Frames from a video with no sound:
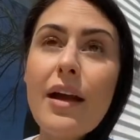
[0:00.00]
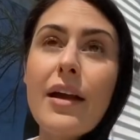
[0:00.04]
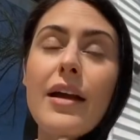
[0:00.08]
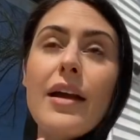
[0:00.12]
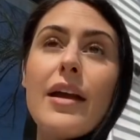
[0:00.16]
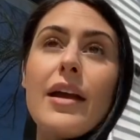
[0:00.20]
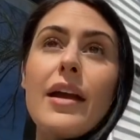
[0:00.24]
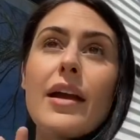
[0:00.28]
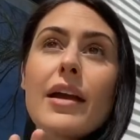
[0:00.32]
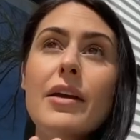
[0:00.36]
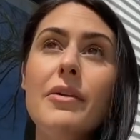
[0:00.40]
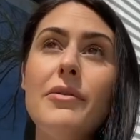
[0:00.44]

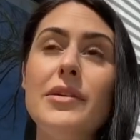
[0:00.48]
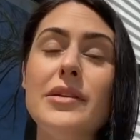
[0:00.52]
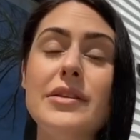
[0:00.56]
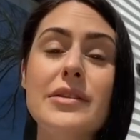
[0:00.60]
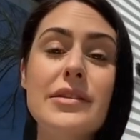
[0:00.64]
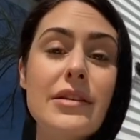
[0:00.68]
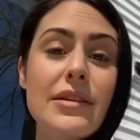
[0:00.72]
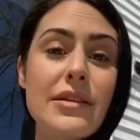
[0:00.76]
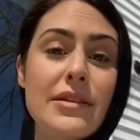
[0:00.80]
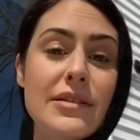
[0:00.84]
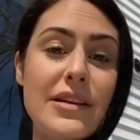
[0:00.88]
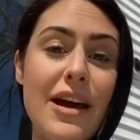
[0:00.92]
it
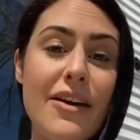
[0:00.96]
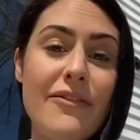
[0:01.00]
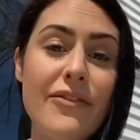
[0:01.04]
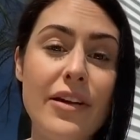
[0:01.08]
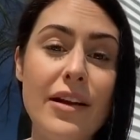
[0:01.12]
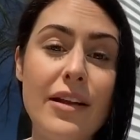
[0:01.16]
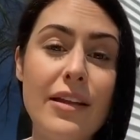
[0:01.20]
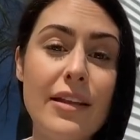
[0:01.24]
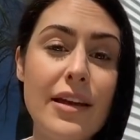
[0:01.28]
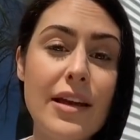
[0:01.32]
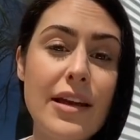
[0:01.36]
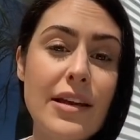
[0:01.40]
was
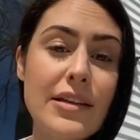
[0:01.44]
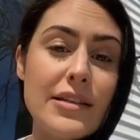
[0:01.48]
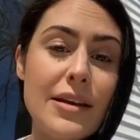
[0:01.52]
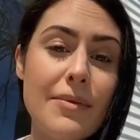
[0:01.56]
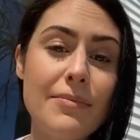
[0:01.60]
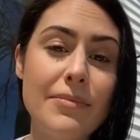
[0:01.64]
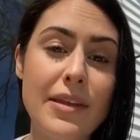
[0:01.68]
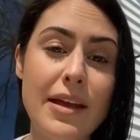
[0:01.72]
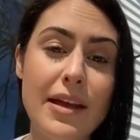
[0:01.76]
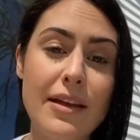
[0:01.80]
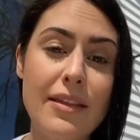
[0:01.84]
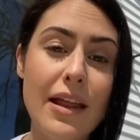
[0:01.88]
definitely
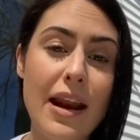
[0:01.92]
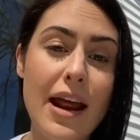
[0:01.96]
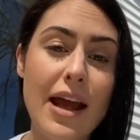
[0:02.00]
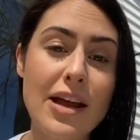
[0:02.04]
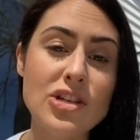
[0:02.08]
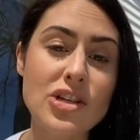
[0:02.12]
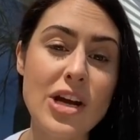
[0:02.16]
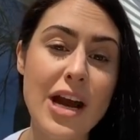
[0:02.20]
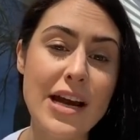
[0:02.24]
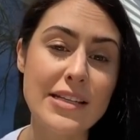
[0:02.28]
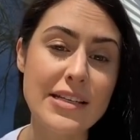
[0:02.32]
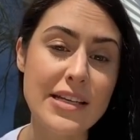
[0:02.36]
something that I
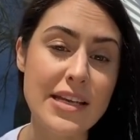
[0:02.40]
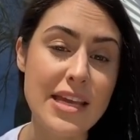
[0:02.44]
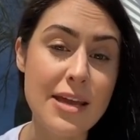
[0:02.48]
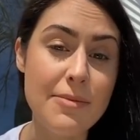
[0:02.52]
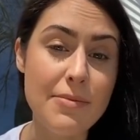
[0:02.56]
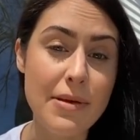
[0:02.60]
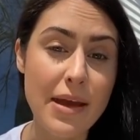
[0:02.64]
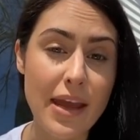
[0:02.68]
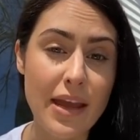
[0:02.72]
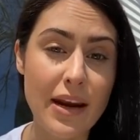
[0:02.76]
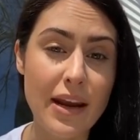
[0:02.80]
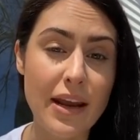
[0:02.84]
tried to keep
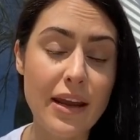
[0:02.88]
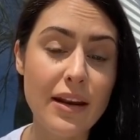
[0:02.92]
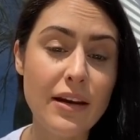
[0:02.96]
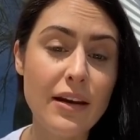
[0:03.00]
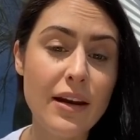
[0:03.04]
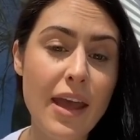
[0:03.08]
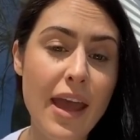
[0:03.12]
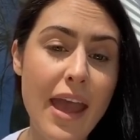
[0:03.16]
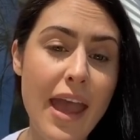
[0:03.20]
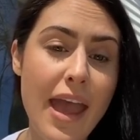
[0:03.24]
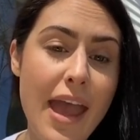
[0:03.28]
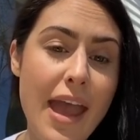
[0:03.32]

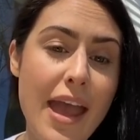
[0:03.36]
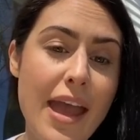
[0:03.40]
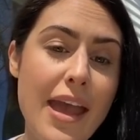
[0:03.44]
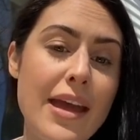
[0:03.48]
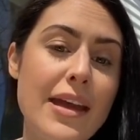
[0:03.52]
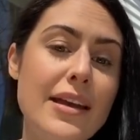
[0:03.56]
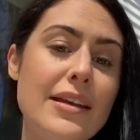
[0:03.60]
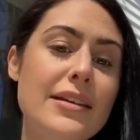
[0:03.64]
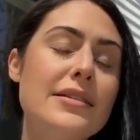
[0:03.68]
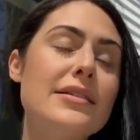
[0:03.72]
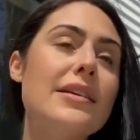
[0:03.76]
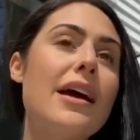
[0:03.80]
hidden,
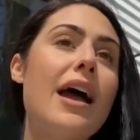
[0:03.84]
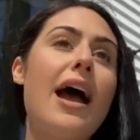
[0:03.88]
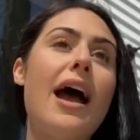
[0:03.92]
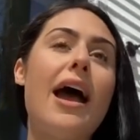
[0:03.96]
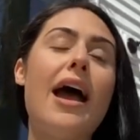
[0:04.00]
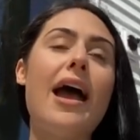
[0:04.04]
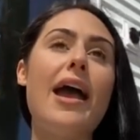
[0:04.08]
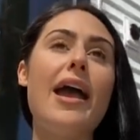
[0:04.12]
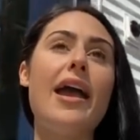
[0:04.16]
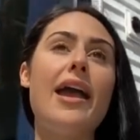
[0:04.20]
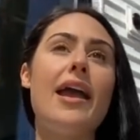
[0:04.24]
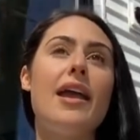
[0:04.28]
and
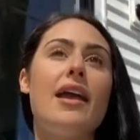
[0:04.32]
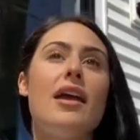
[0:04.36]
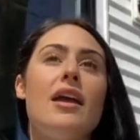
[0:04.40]
I